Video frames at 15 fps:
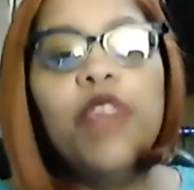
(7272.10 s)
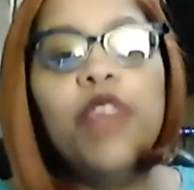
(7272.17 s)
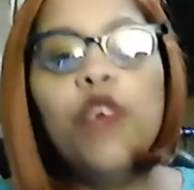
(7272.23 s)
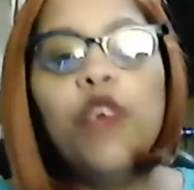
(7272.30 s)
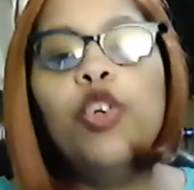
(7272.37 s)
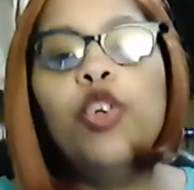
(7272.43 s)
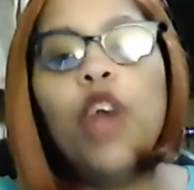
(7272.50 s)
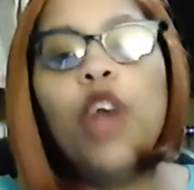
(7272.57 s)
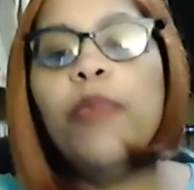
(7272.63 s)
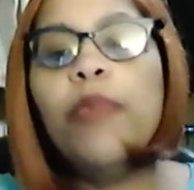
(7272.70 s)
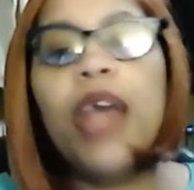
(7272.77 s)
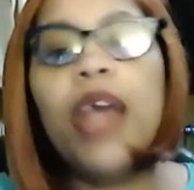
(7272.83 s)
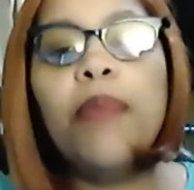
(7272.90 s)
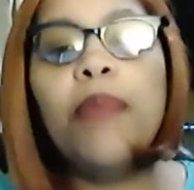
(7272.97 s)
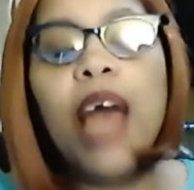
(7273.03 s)
you know me,
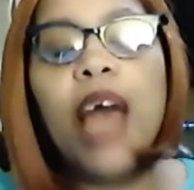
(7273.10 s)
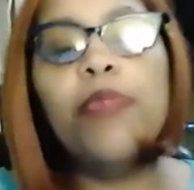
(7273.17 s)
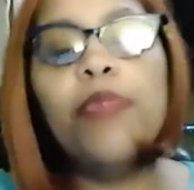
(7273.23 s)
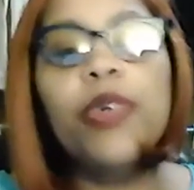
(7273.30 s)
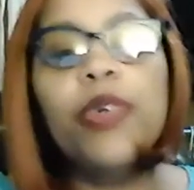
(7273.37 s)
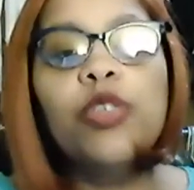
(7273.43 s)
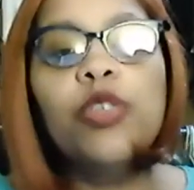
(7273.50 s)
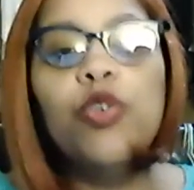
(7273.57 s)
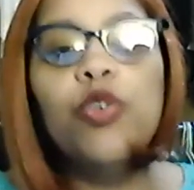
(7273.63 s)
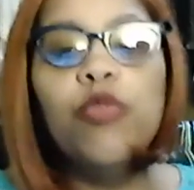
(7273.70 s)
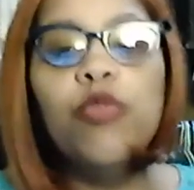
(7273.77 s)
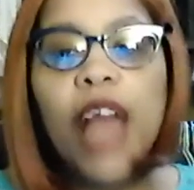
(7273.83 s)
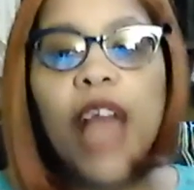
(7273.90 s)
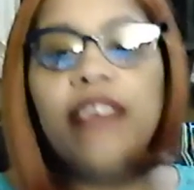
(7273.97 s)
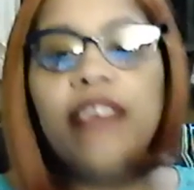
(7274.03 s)
I'm not a person who
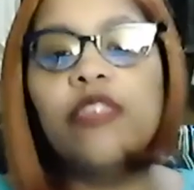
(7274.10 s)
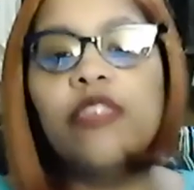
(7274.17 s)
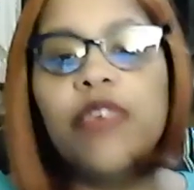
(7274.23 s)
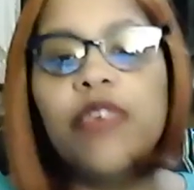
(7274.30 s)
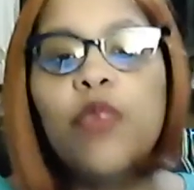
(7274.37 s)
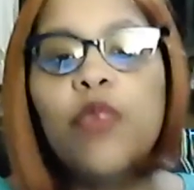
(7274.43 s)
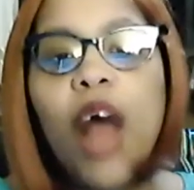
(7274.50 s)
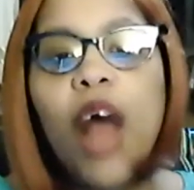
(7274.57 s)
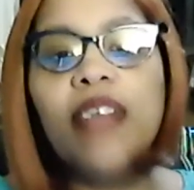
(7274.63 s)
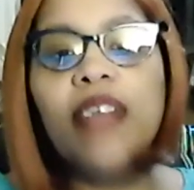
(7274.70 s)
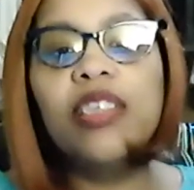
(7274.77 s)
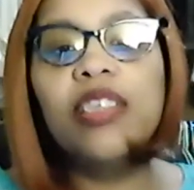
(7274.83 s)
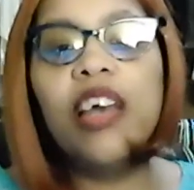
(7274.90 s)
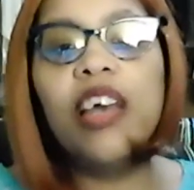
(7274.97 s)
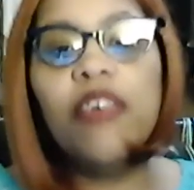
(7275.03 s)
likes to rewatch
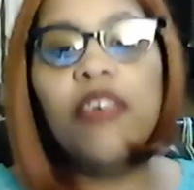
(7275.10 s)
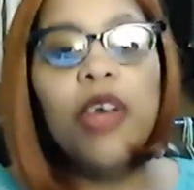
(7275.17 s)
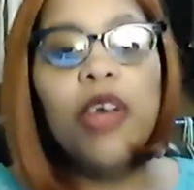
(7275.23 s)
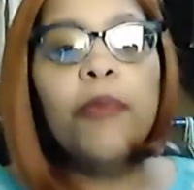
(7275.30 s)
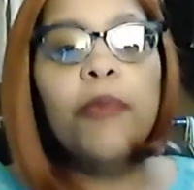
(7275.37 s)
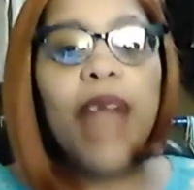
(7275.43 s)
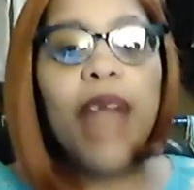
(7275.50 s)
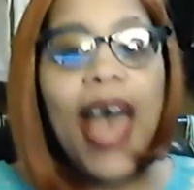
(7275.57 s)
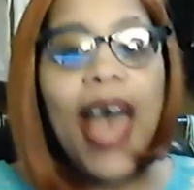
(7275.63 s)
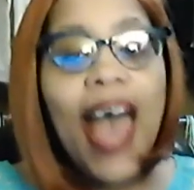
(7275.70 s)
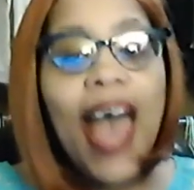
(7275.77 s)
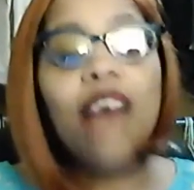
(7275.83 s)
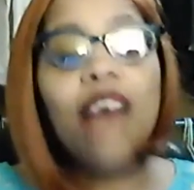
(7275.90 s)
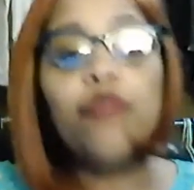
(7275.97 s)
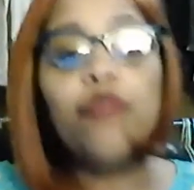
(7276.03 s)
stuff, but I
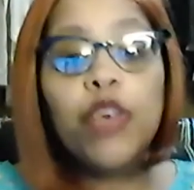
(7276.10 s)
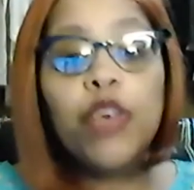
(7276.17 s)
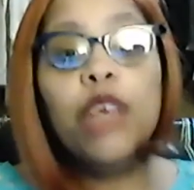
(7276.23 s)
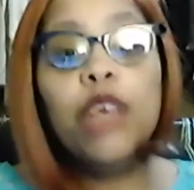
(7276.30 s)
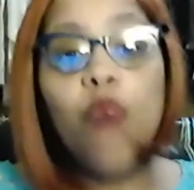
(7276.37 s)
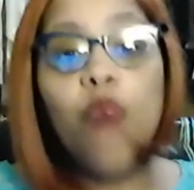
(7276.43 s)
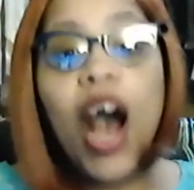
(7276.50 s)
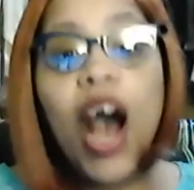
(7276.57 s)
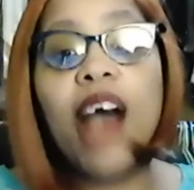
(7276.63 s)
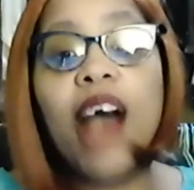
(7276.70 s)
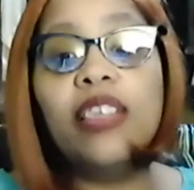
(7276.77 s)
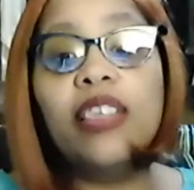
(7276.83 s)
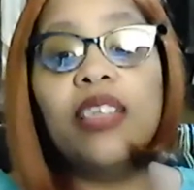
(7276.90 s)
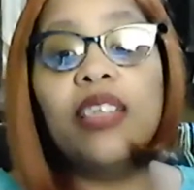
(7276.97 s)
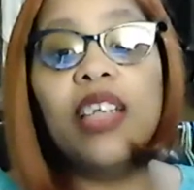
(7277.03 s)
have
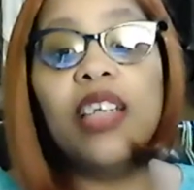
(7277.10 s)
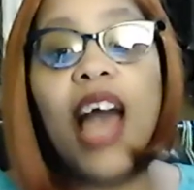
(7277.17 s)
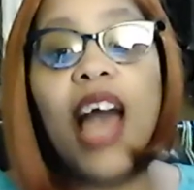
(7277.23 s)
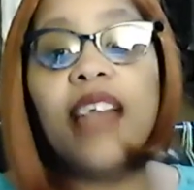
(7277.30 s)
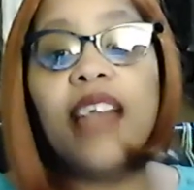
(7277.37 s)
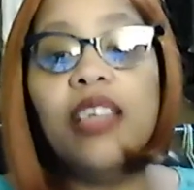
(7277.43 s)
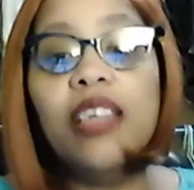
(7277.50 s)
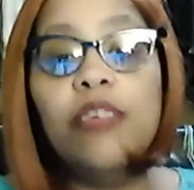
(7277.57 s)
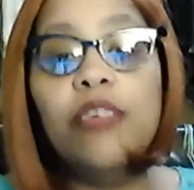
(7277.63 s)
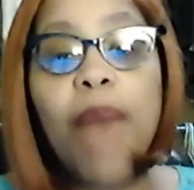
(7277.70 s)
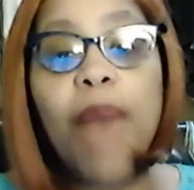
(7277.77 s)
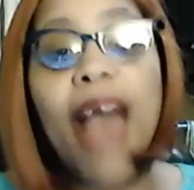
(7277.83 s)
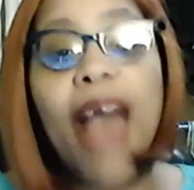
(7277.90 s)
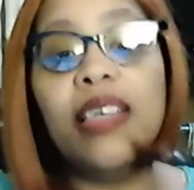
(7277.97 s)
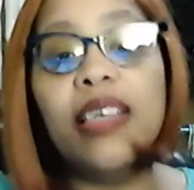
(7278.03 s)
rewatched a lot of these
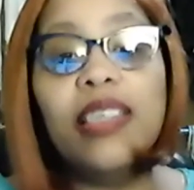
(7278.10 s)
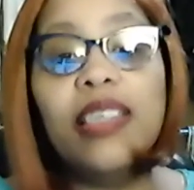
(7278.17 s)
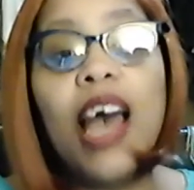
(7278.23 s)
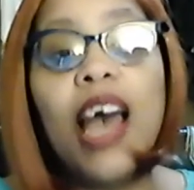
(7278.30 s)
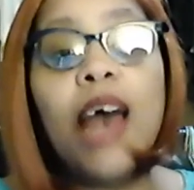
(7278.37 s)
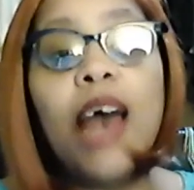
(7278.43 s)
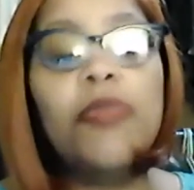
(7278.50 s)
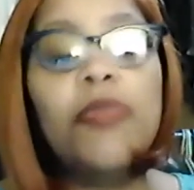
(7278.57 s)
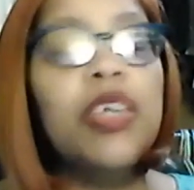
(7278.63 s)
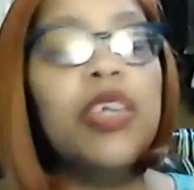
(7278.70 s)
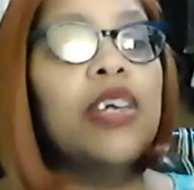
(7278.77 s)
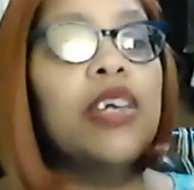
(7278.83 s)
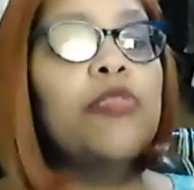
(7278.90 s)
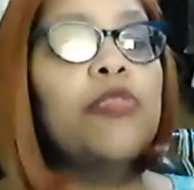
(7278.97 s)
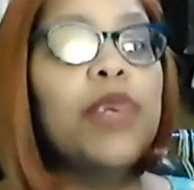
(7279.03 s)
back in time
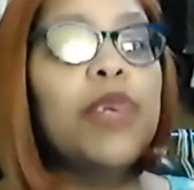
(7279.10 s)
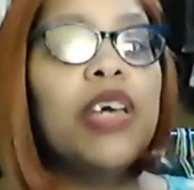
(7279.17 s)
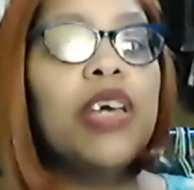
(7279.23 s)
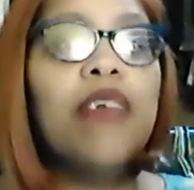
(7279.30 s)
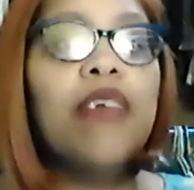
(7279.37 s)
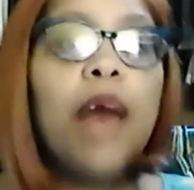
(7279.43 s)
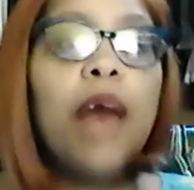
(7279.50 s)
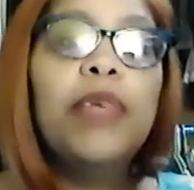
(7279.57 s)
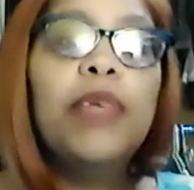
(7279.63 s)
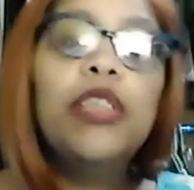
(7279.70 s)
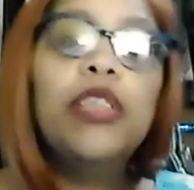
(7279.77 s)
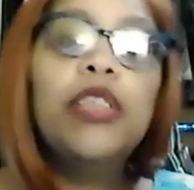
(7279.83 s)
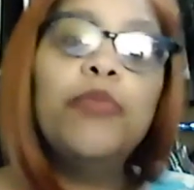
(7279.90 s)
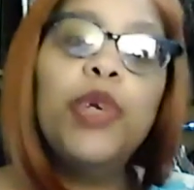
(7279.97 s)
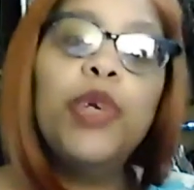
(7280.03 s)
things because I'm in
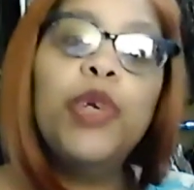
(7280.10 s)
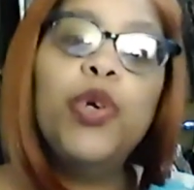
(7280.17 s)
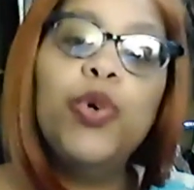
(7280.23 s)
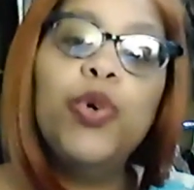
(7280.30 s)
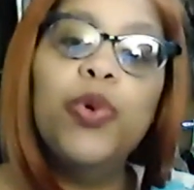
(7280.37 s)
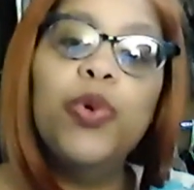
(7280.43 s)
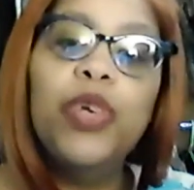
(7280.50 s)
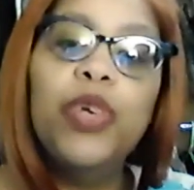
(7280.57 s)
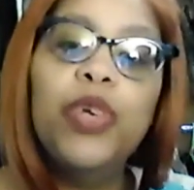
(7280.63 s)
the mood